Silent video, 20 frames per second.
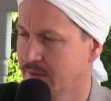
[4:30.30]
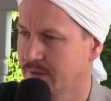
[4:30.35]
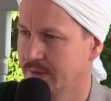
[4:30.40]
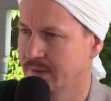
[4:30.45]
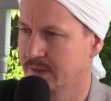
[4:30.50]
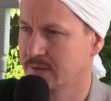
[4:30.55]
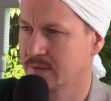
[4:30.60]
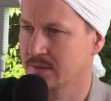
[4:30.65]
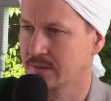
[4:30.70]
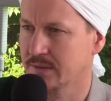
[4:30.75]

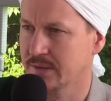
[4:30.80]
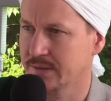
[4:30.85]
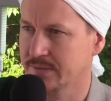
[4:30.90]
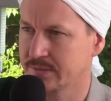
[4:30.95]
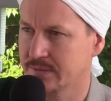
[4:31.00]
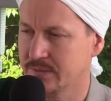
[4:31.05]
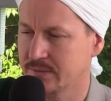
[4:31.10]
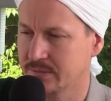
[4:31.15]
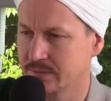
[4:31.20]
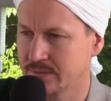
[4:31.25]
And all it has
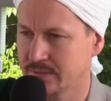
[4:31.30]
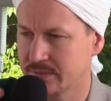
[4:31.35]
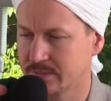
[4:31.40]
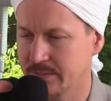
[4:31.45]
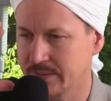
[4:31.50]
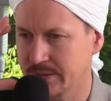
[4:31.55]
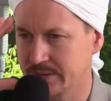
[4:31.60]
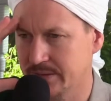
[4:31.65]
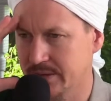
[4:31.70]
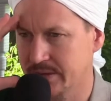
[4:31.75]
to do is to
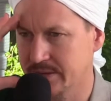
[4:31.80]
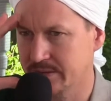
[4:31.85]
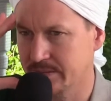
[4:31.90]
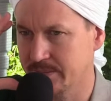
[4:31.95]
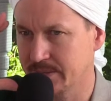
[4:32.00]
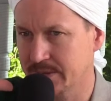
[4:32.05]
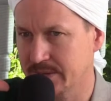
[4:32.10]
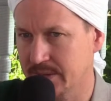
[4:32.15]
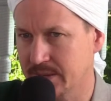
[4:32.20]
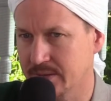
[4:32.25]
be a change of
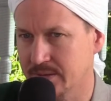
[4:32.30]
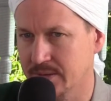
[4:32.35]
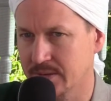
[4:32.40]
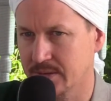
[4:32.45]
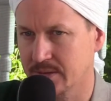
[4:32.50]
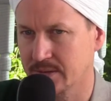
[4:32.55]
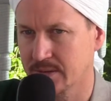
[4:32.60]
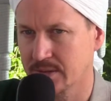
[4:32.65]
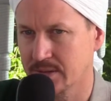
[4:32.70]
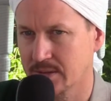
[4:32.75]
mentality,
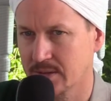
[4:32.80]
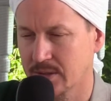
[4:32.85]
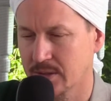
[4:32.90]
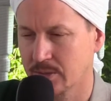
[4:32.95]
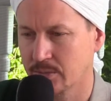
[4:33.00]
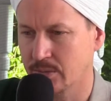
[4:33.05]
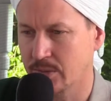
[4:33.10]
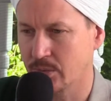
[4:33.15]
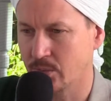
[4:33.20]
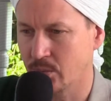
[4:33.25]

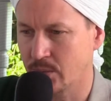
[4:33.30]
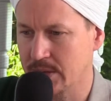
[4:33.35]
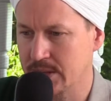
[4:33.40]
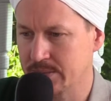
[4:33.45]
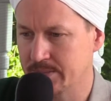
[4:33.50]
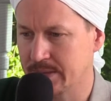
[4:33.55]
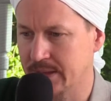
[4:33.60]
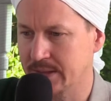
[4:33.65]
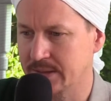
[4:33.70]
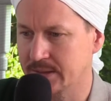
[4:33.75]
where we
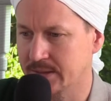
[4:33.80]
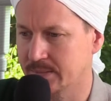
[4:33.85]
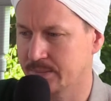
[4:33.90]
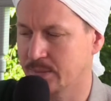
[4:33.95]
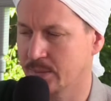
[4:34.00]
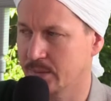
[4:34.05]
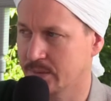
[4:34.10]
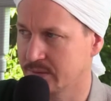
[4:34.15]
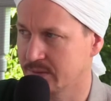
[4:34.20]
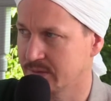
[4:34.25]
make it
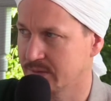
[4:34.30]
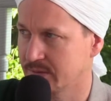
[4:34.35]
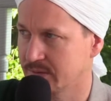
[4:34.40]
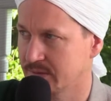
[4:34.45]
important.